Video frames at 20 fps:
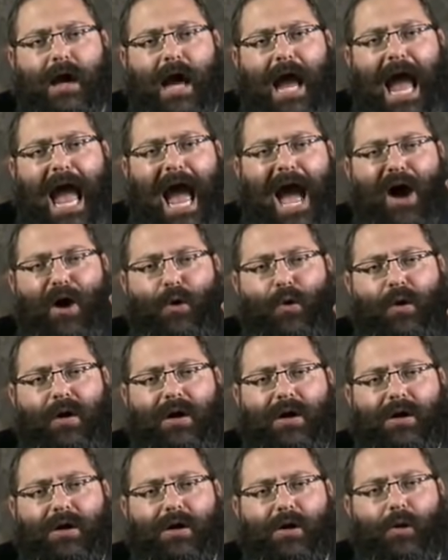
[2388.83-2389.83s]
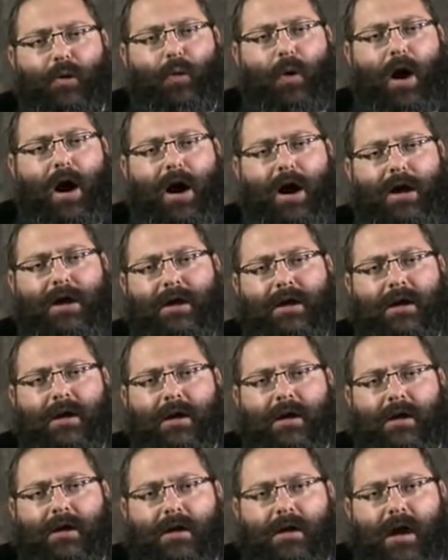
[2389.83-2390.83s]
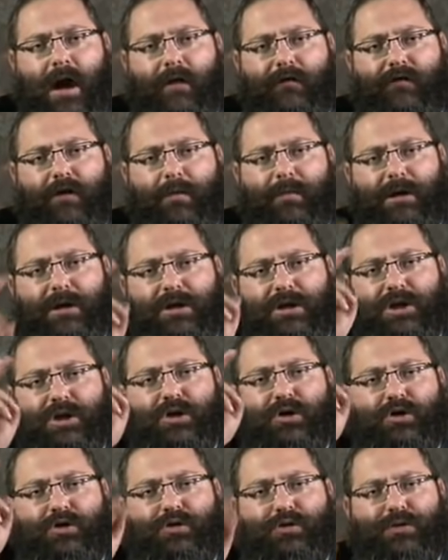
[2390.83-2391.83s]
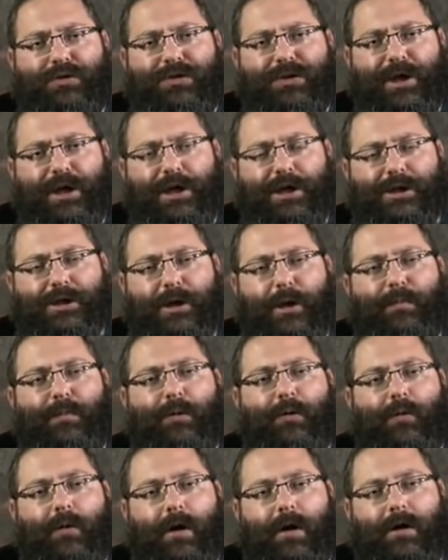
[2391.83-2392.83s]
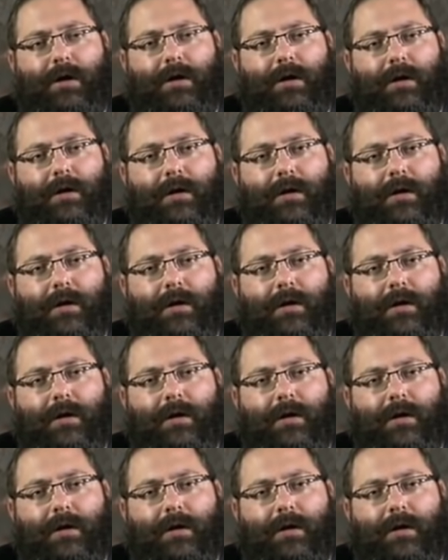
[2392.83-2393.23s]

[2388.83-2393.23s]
How? Why? Avraham understood 2 things. Number 1,